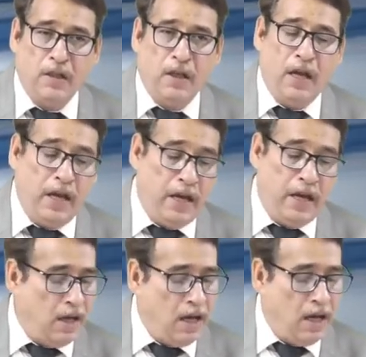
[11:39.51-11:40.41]
and
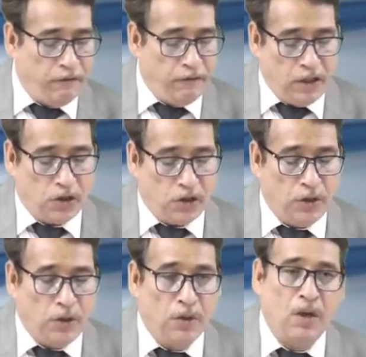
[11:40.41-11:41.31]
I'm very
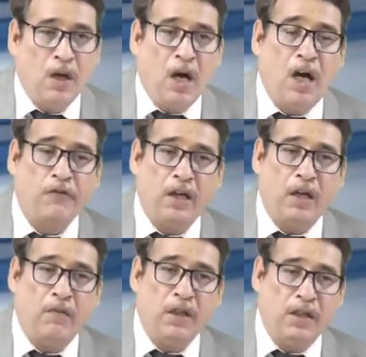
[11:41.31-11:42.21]
sure after
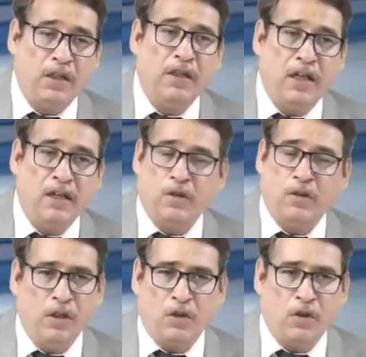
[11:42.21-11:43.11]
having done that, you
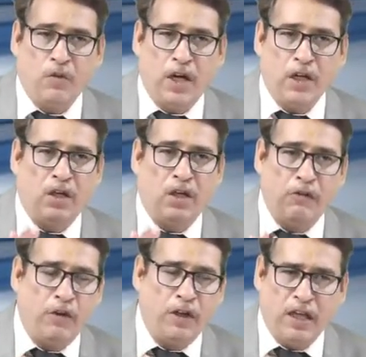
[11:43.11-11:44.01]
need not require to hunt
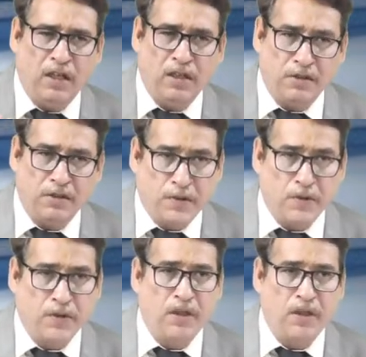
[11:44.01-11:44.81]
for any other resource.